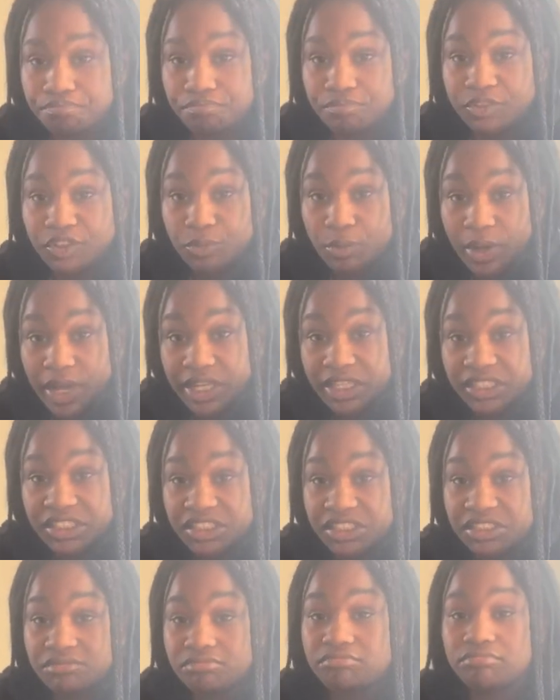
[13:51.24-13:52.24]
Sweats,
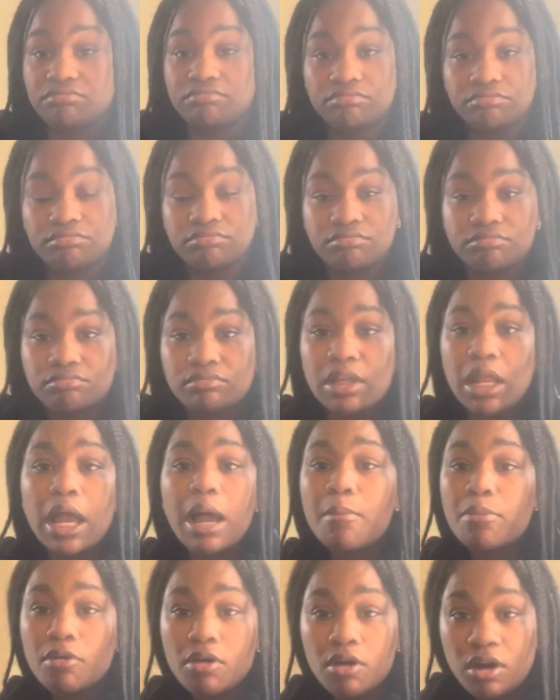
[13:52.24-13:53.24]

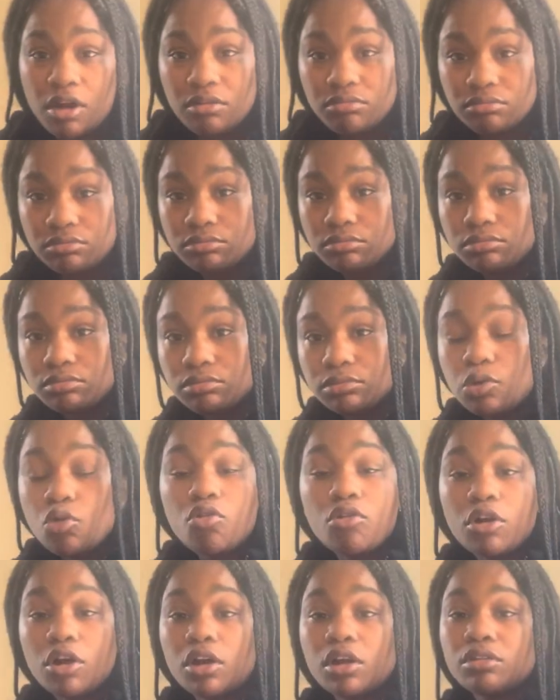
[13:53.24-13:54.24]
a bra,
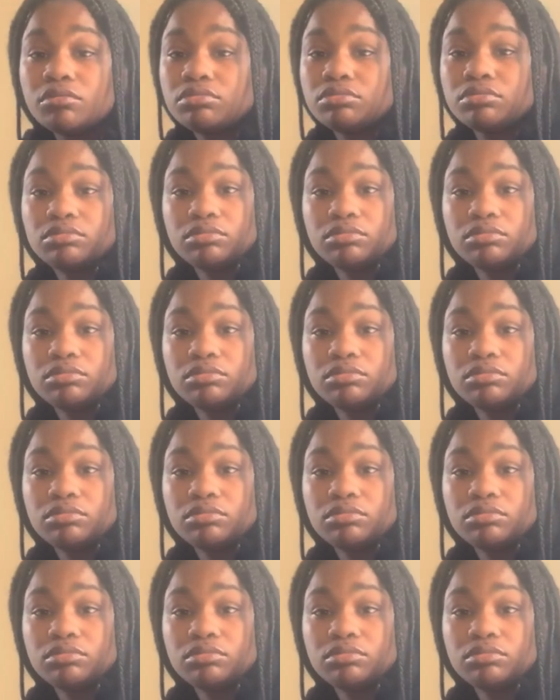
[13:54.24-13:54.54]
or